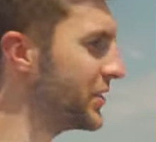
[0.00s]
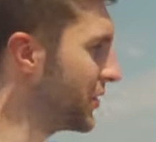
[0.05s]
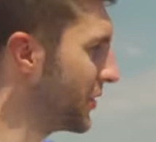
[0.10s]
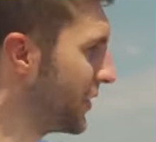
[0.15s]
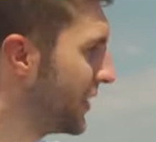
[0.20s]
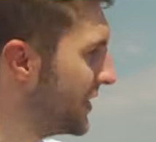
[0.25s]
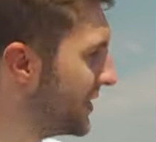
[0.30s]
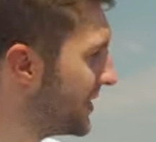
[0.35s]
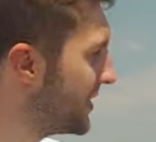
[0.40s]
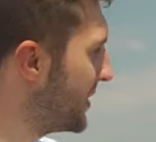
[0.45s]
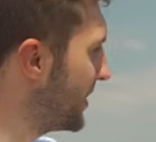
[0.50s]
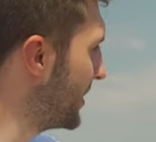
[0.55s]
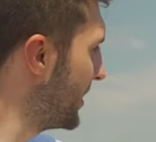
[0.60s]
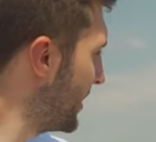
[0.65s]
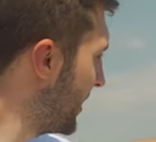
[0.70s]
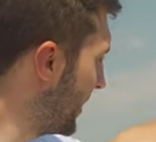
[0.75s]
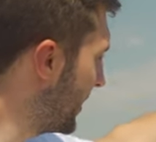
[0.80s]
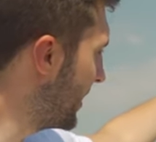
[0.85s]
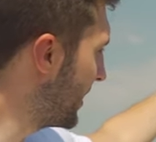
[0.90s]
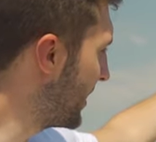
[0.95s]
So
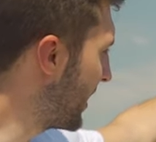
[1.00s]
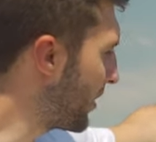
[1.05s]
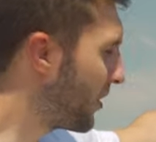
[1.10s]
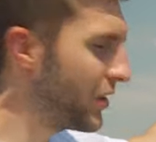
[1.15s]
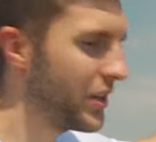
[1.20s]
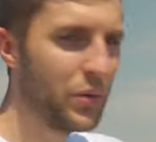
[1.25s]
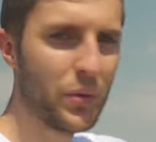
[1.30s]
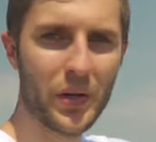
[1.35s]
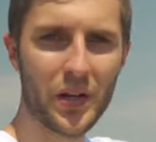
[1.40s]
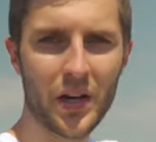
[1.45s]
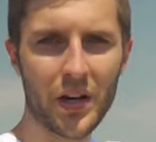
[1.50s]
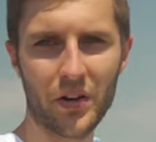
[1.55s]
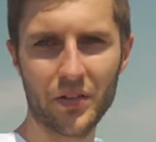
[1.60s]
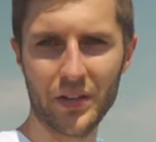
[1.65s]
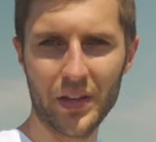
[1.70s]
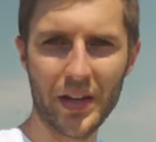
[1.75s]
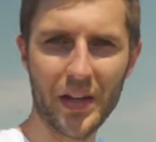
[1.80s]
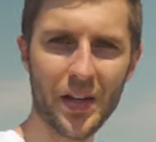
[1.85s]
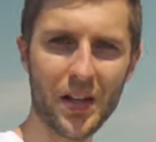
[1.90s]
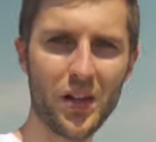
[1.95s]
not only we got on
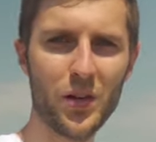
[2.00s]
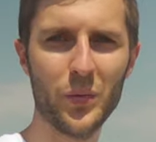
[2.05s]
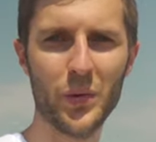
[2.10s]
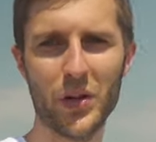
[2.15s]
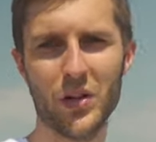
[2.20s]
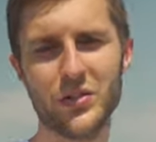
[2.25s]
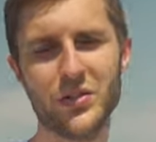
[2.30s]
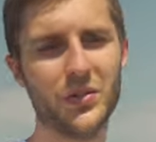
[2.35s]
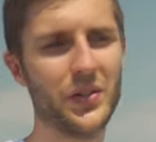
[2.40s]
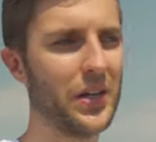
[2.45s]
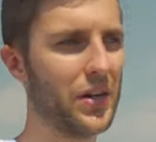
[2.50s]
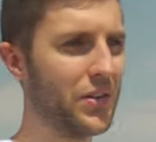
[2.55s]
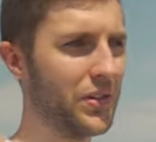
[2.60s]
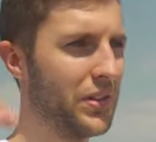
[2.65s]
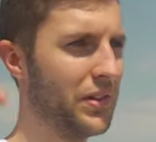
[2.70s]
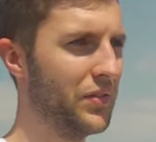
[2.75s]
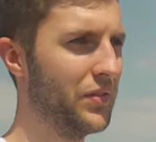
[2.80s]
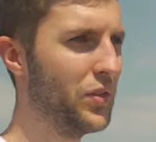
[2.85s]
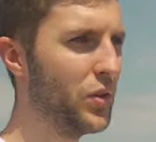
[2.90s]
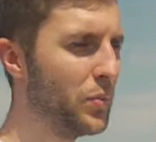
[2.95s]
the hill, we also got on
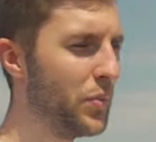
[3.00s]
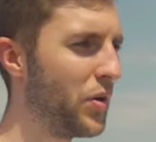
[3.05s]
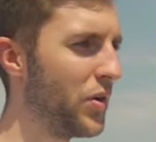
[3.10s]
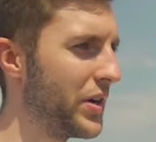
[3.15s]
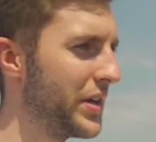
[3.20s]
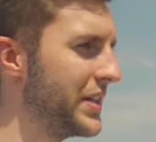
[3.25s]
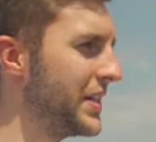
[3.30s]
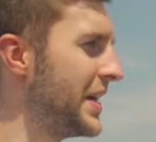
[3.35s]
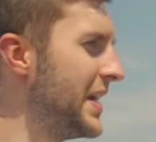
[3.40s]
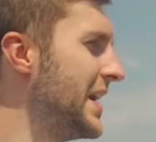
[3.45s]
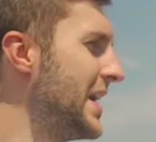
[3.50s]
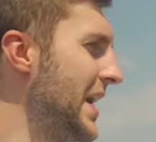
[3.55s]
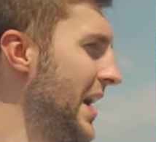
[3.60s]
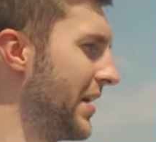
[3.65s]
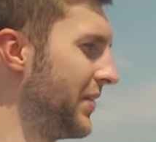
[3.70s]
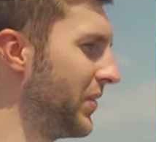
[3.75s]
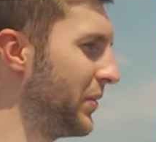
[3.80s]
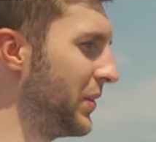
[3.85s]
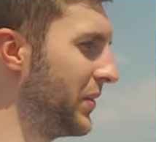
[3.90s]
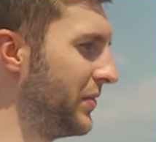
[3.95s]
the viewpoint,
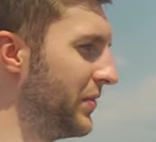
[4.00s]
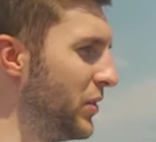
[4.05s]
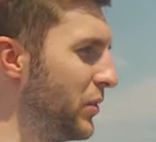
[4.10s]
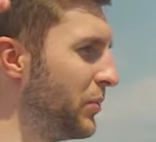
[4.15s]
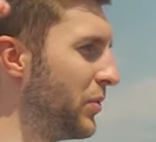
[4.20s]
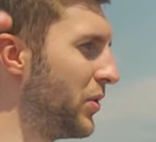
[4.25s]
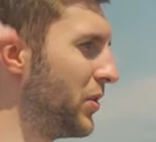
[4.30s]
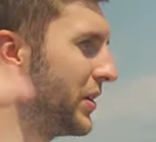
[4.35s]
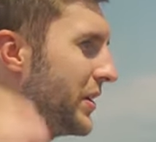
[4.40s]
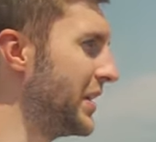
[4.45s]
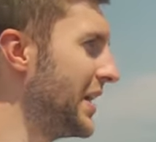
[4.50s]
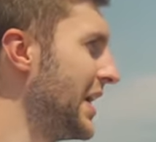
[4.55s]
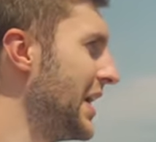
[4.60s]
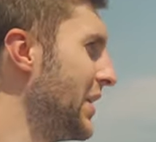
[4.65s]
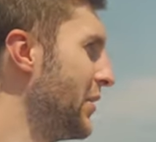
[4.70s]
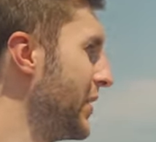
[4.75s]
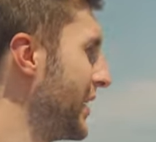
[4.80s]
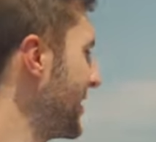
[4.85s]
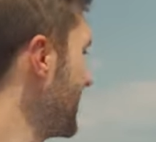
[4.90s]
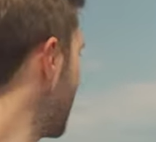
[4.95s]
and from the viewpoint,
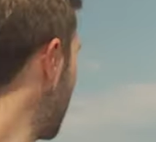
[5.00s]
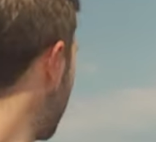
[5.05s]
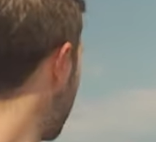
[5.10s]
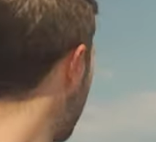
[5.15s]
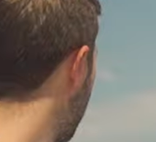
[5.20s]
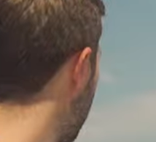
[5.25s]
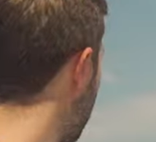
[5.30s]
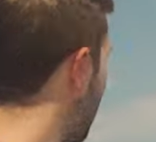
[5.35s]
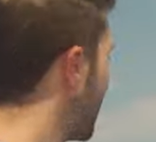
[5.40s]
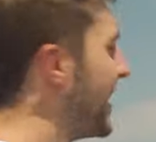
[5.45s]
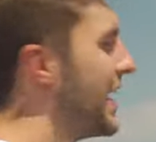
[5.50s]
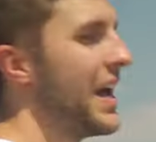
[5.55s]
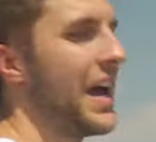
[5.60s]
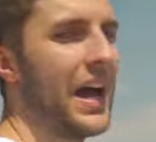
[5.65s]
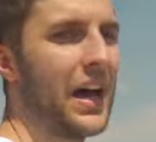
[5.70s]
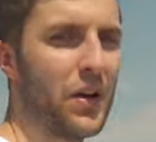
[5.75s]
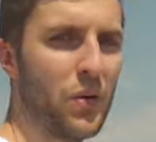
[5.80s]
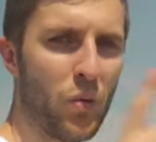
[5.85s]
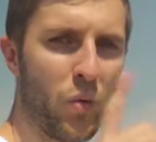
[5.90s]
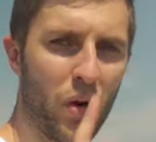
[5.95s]
we can see everything.
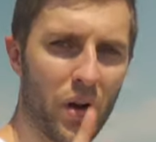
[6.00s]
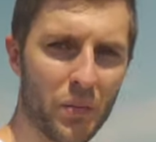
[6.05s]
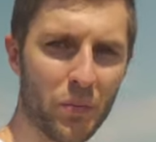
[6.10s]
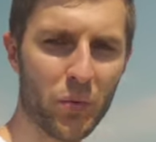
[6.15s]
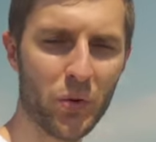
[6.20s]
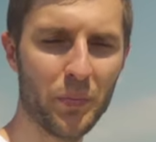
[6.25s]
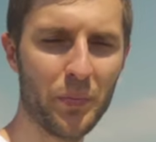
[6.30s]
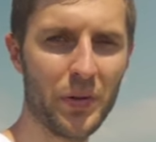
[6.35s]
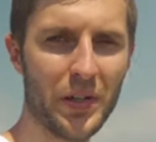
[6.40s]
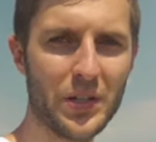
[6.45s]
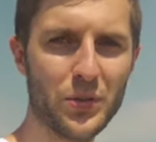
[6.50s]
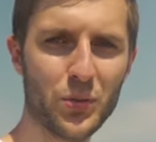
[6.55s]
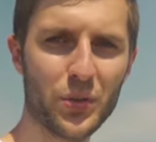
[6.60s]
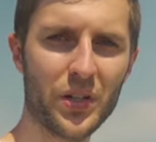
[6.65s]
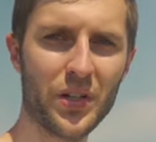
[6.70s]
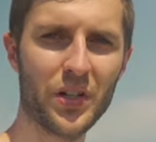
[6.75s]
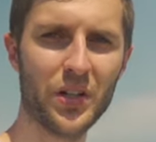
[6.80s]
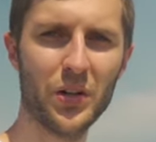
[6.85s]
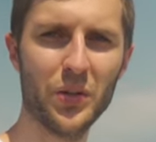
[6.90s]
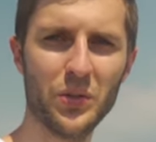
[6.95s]
And one more place we're
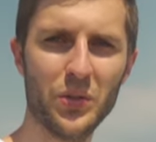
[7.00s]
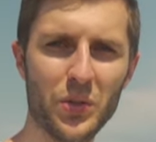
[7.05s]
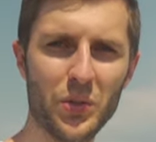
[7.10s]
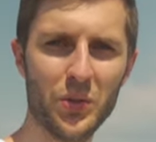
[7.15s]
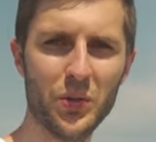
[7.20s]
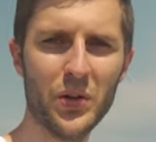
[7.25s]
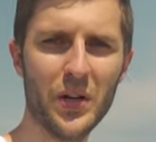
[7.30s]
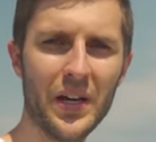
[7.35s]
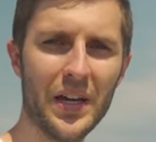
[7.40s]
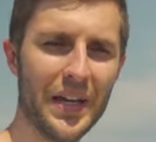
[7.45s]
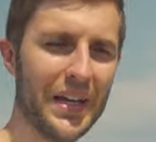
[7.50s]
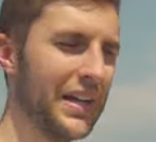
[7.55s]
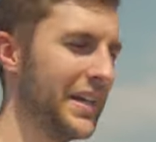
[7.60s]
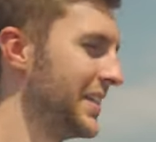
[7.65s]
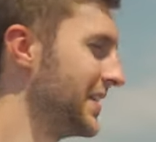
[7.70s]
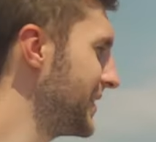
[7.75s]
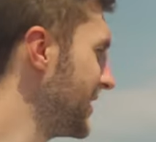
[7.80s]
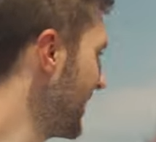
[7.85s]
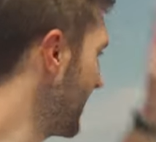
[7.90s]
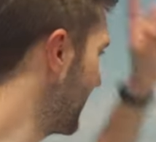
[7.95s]
gonna go to is